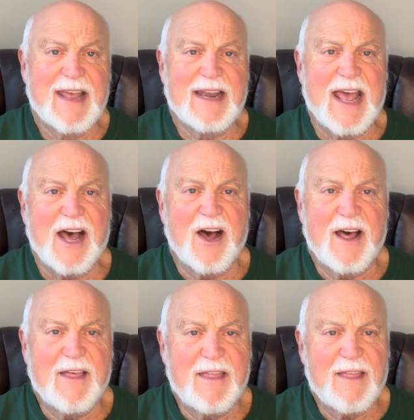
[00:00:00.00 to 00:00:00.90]
Now,
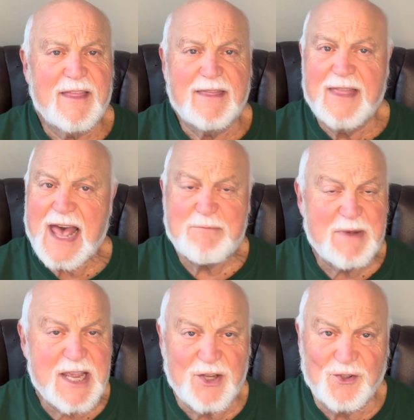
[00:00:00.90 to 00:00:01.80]
that
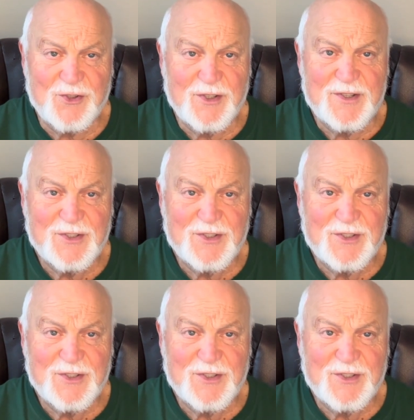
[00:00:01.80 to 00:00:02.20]
means